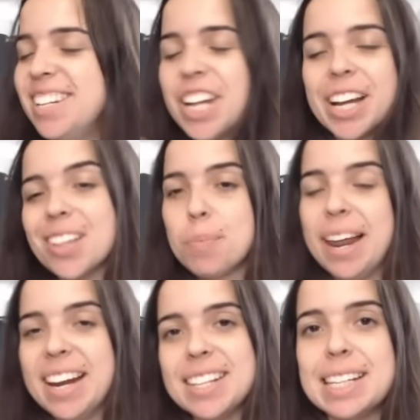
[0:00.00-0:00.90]
check out the
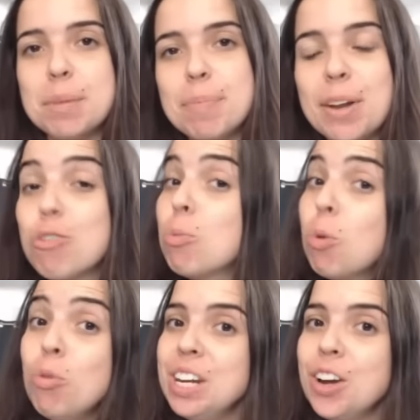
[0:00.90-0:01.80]
playlist link below for
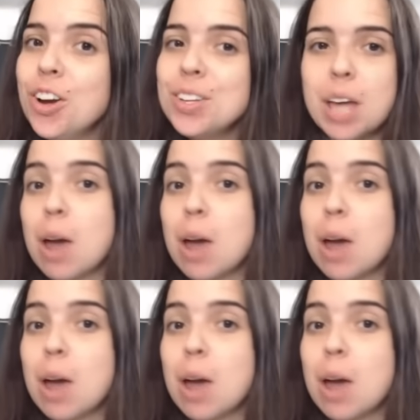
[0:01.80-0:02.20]
more videos